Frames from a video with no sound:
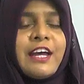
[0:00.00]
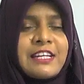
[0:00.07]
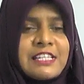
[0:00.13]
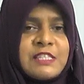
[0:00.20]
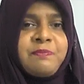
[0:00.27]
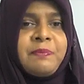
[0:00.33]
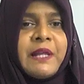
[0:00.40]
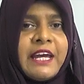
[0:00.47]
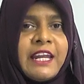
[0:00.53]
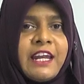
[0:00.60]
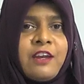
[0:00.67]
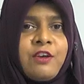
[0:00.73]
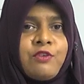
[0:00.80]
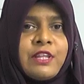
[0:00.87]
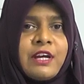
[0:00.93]

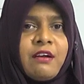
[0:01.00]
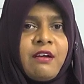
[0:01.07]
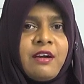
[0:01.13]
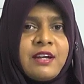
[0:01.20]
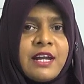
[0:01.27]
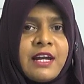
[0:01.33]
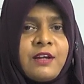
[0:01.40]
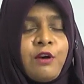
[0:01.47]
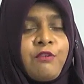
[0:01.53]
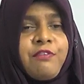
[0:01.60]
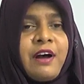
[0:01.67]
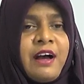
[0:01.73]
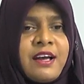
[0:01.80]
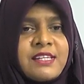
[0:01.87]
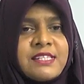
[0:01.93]
explaining you the content of
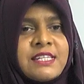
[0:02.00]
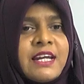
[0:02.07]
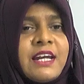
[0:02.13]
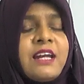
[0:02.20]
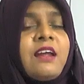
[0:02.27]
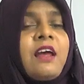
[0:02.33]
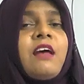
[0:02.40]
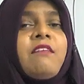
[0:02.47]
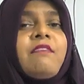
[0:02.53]
answering